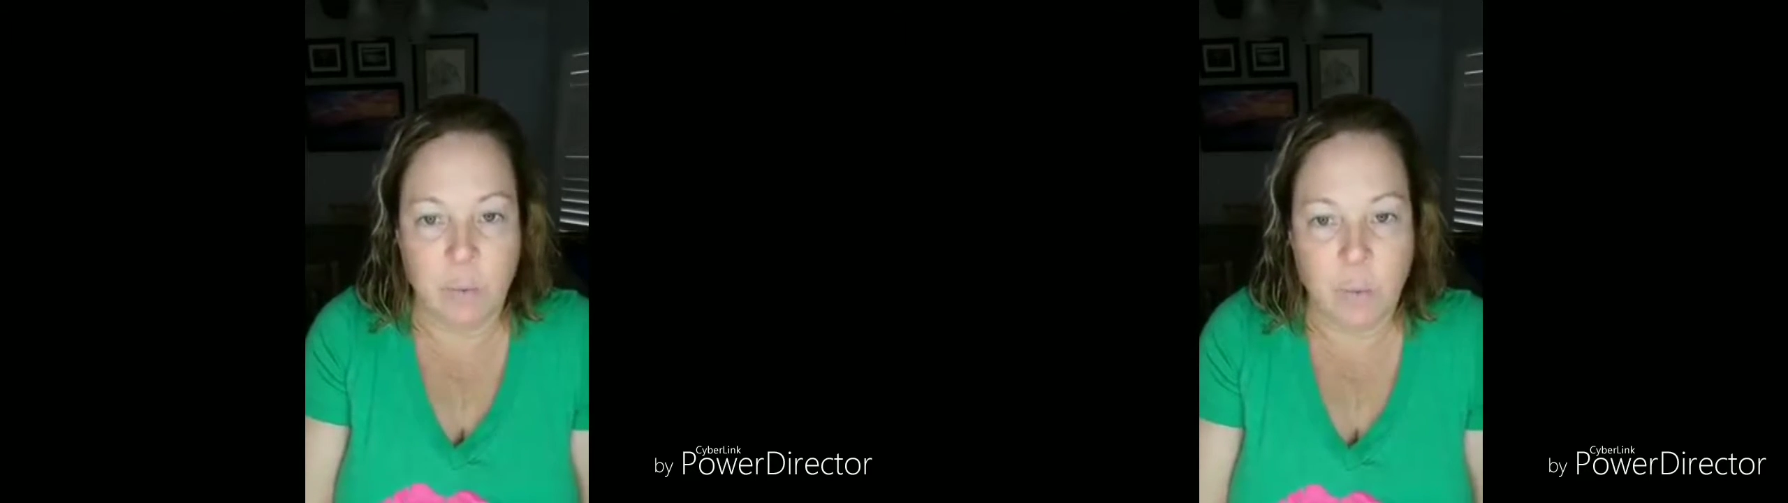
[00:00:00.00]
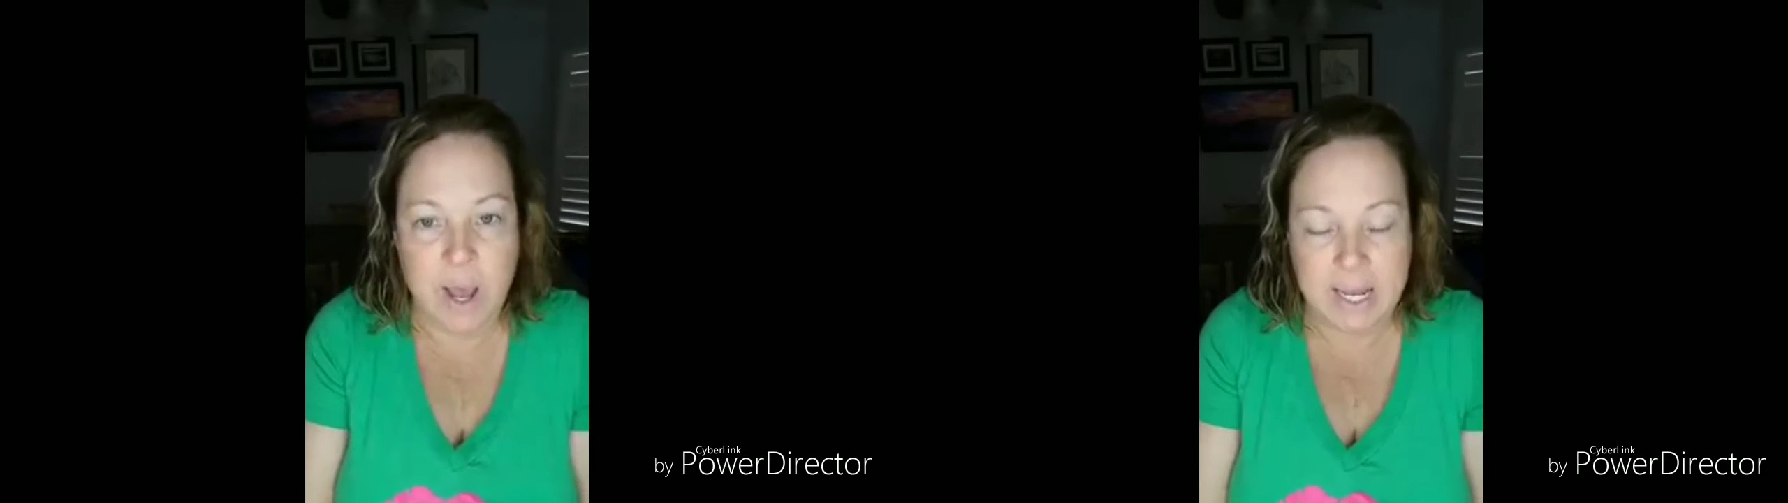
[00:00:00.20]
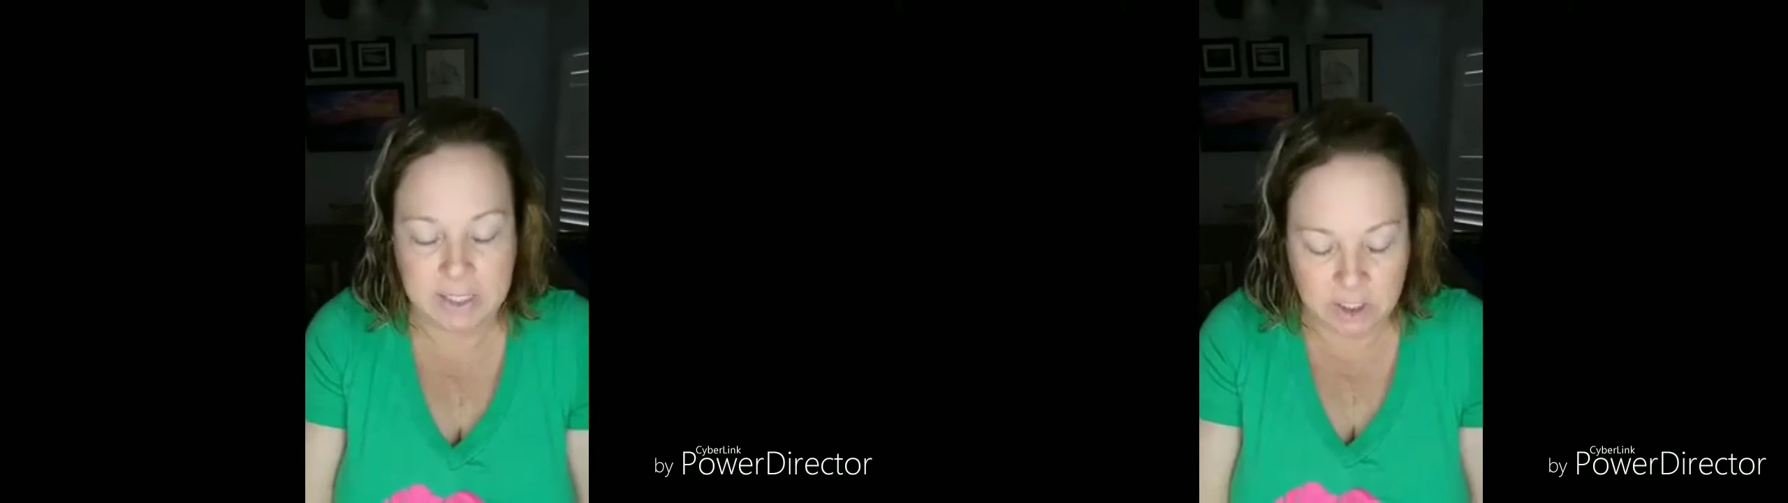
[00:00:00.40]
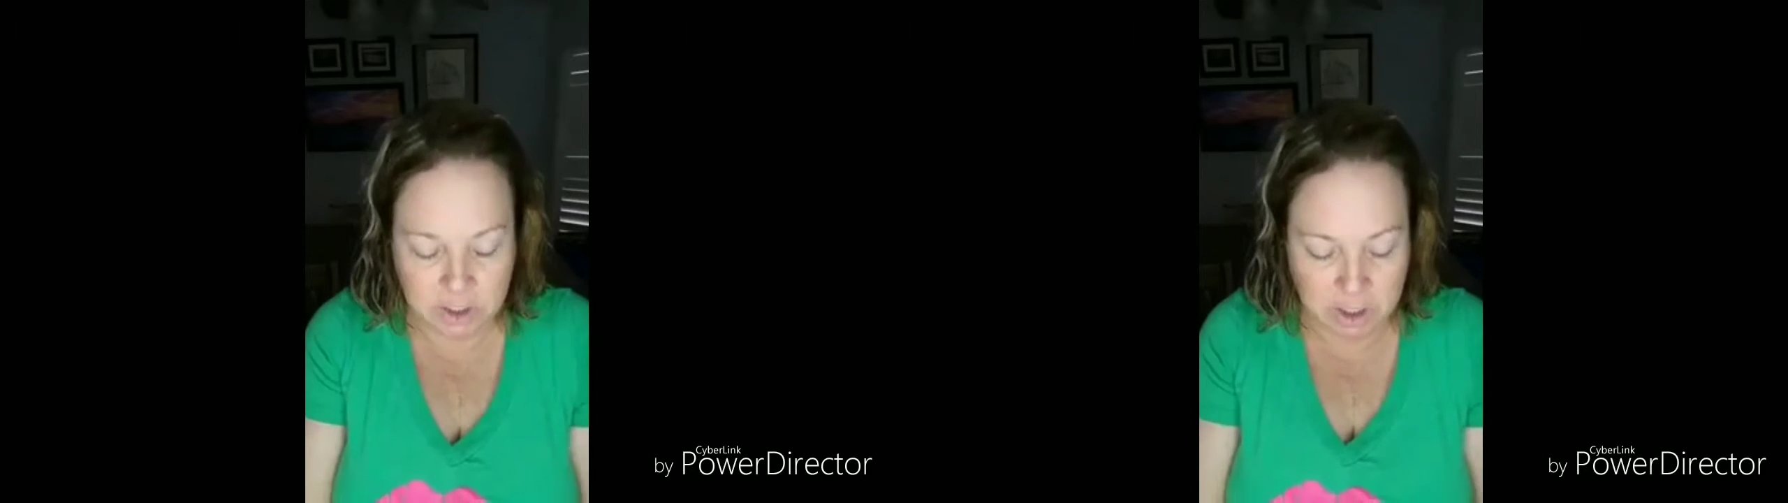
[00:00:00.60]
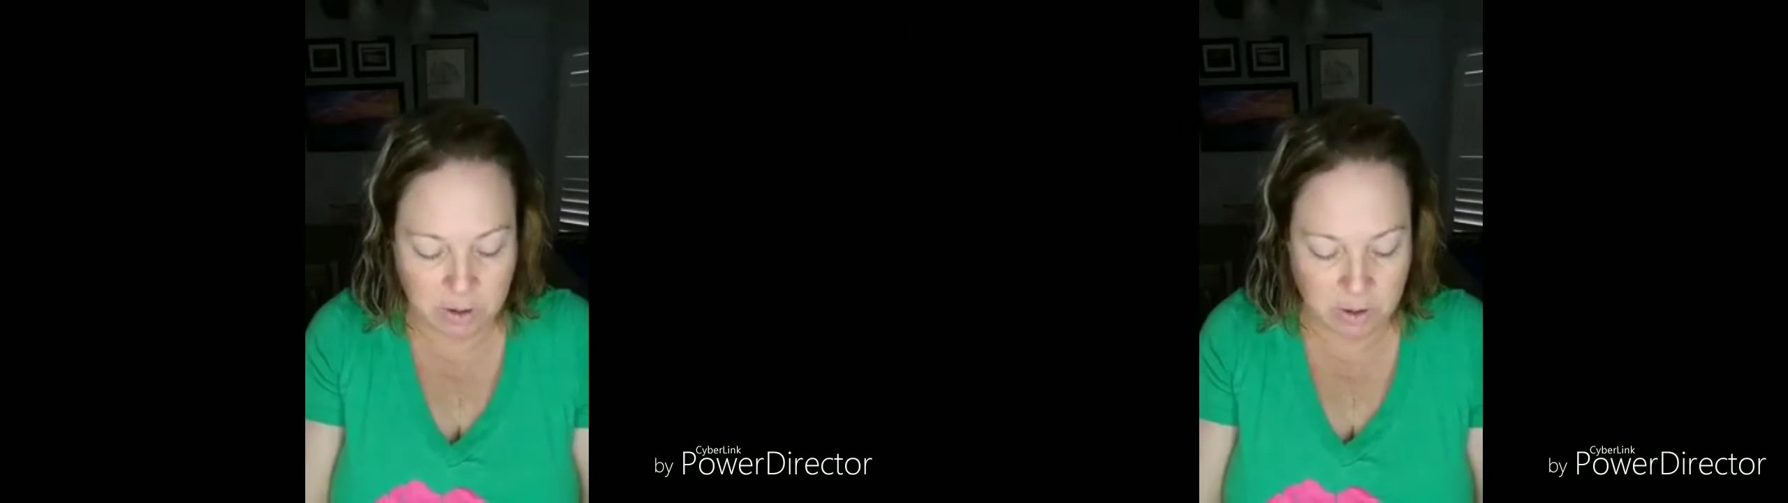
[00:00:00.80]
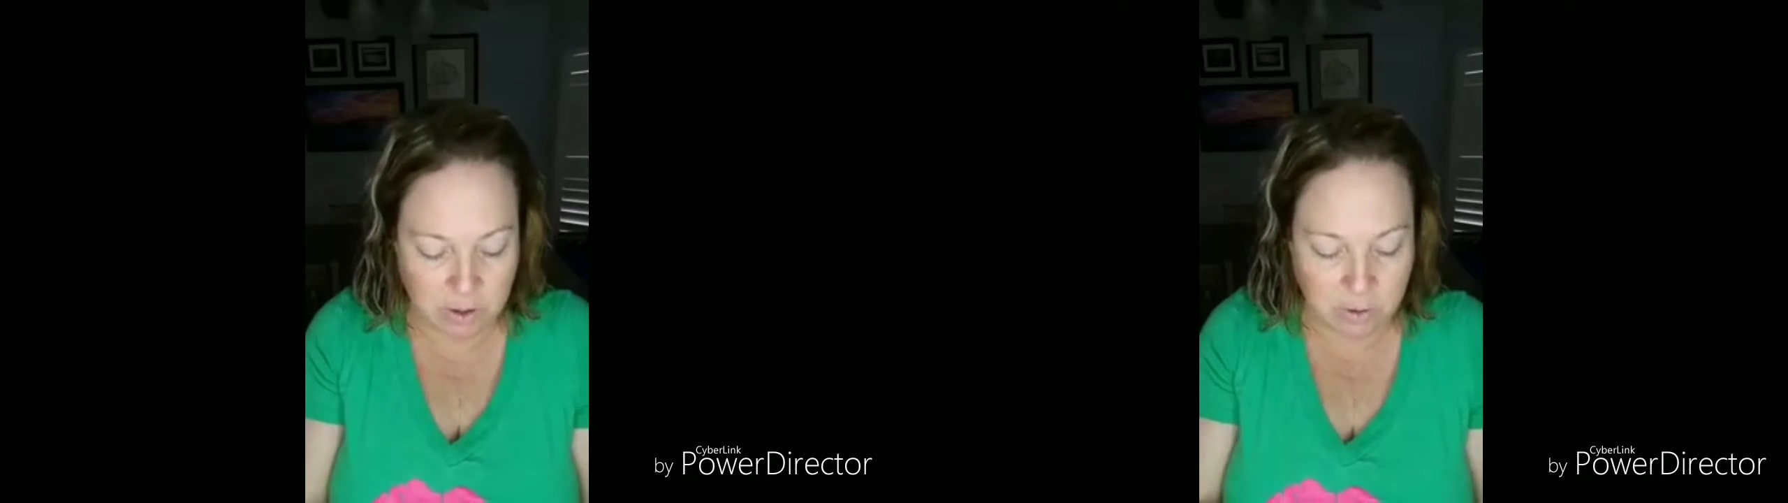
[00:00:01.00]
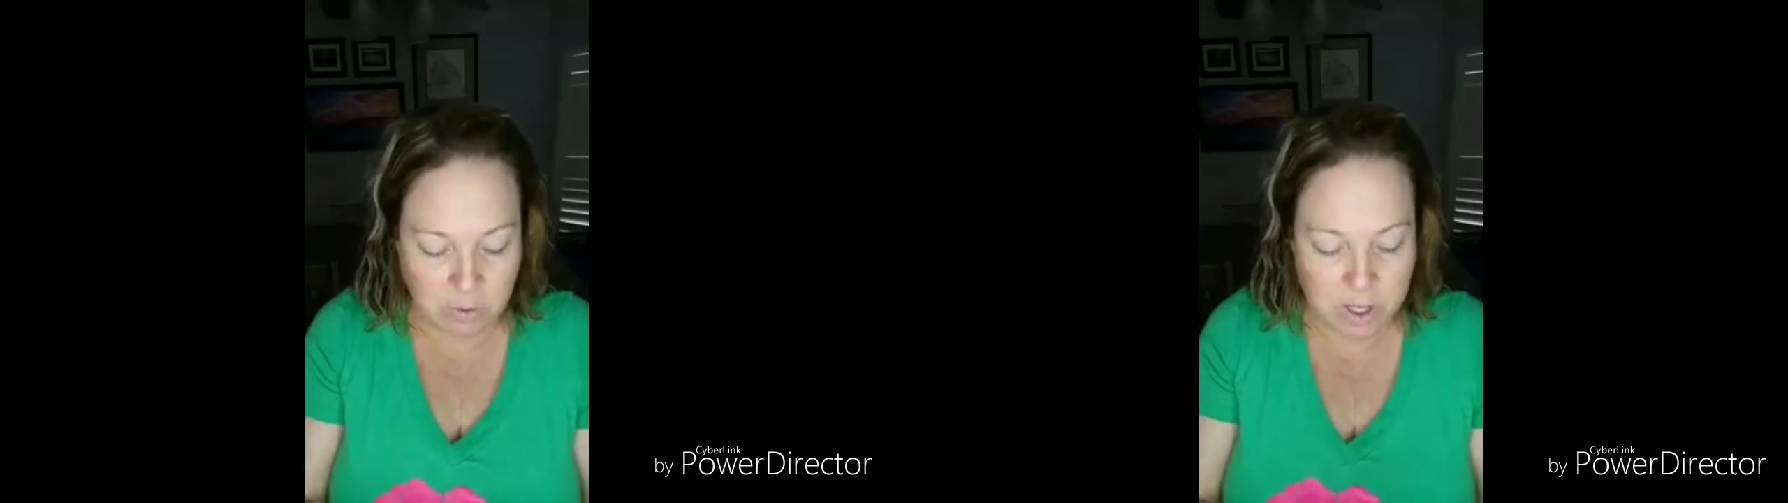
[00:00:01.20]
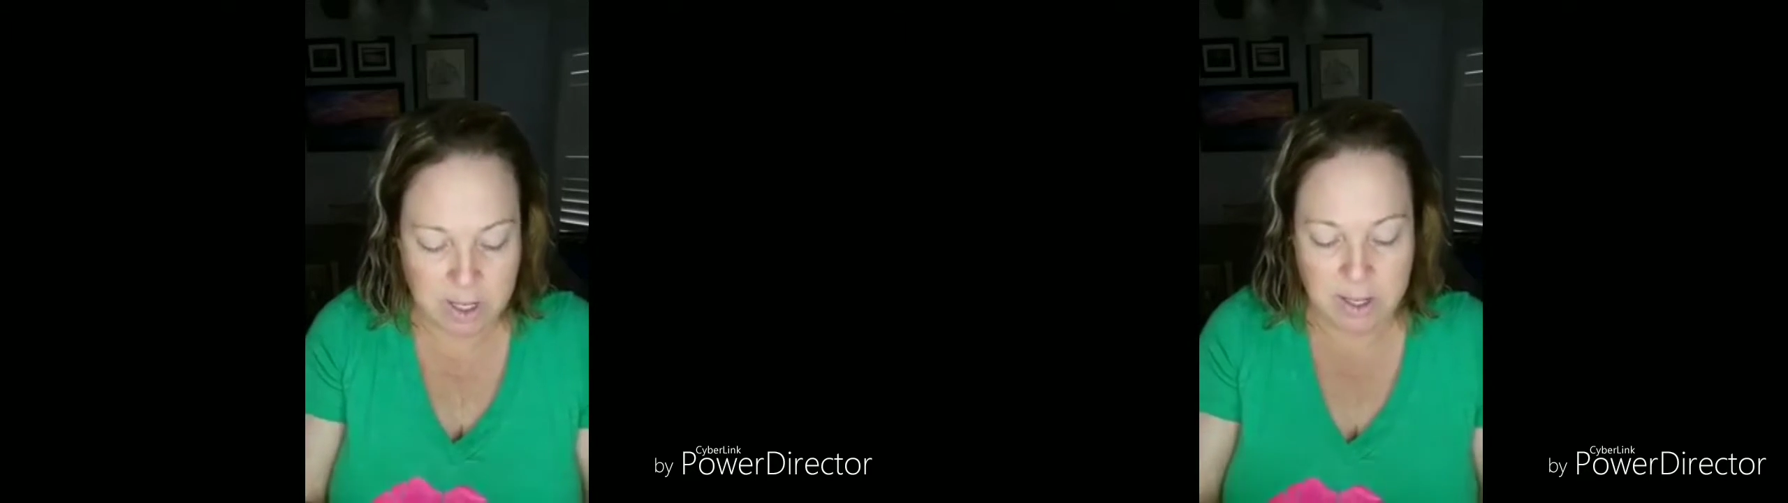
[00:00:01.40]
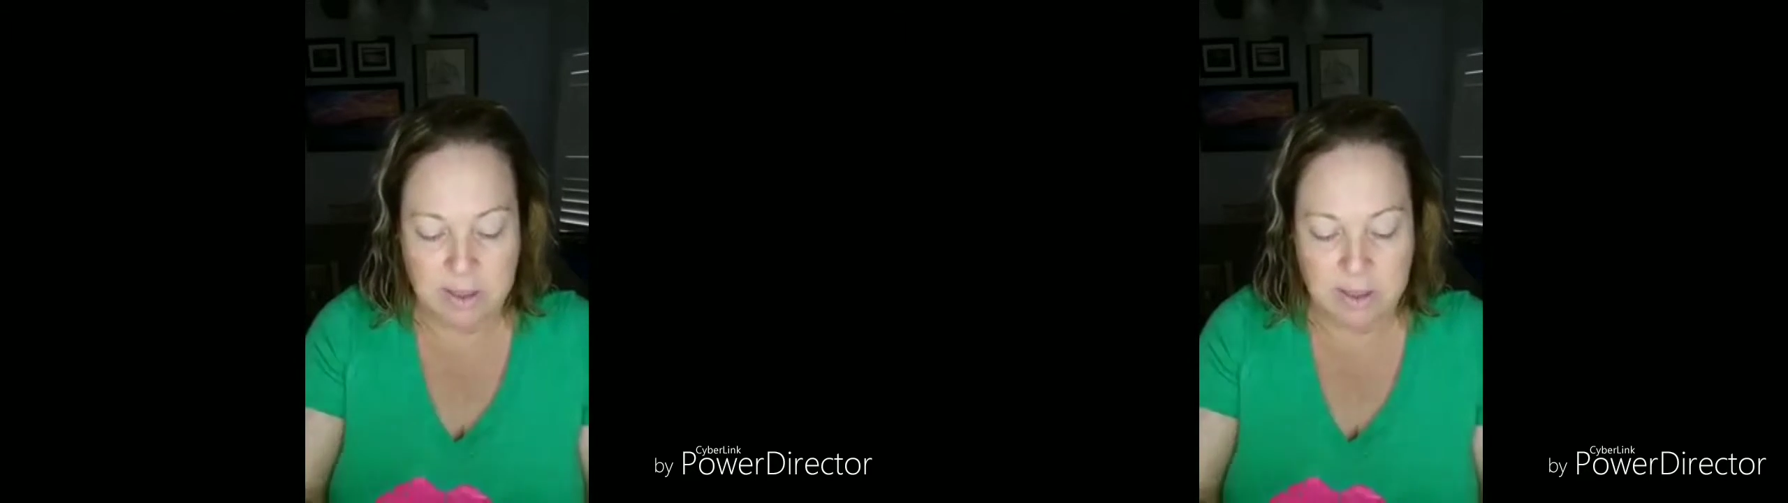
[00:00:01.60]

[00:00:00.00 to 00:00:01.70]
wet to show you